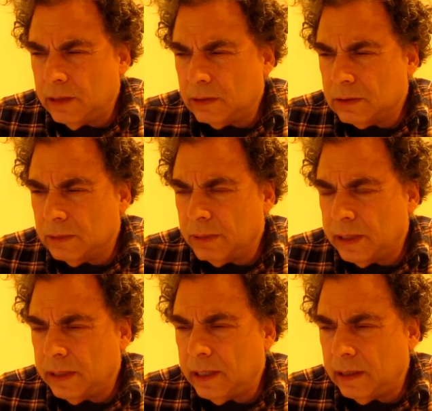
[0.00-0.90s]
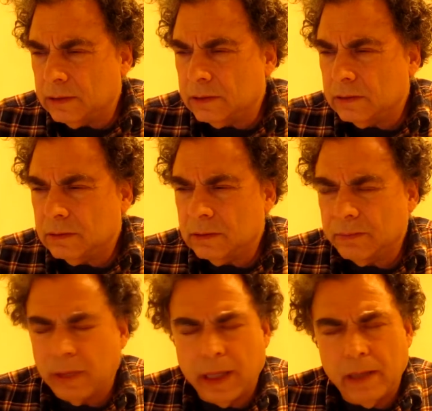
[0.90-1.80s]
or somebody else to
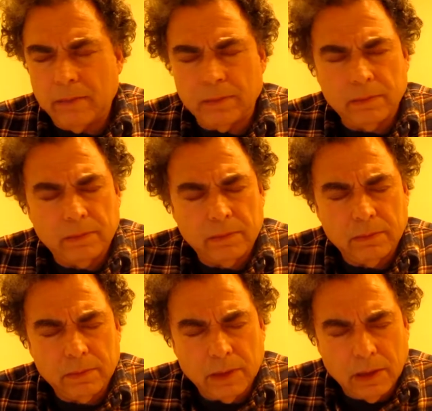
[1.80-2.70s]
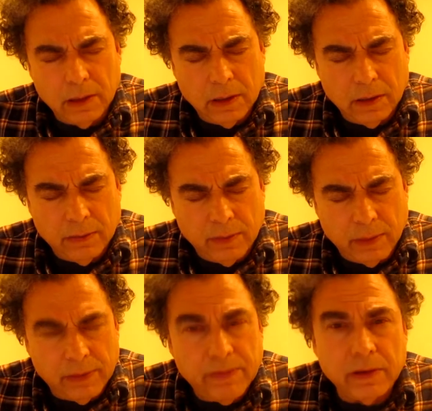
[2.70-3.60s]
blame for
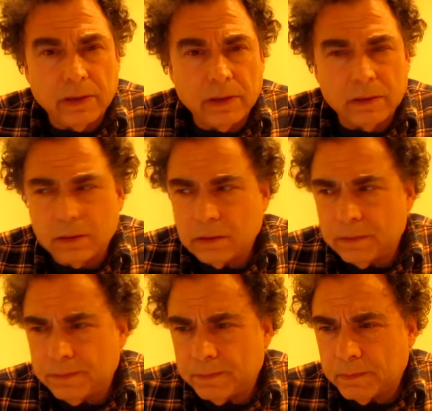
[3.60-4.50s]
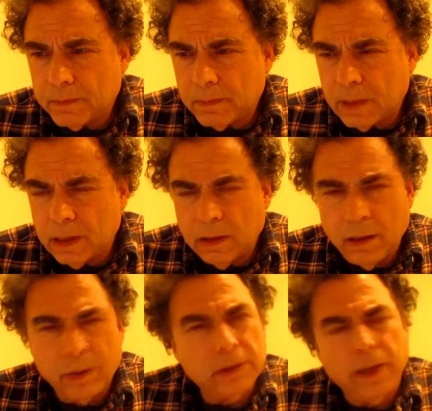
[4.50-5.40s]
my failures.
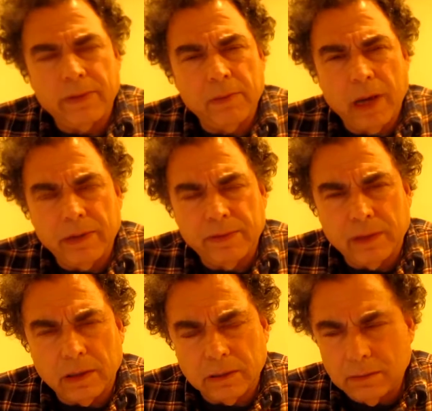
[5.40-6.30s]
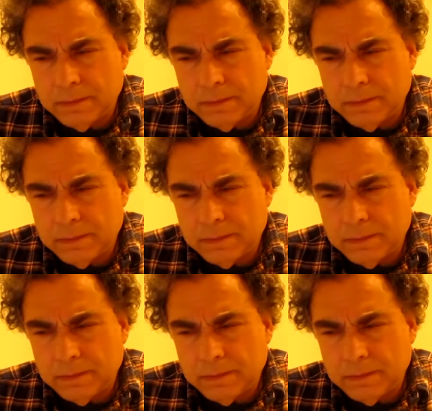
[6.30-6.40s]
It was never my fault.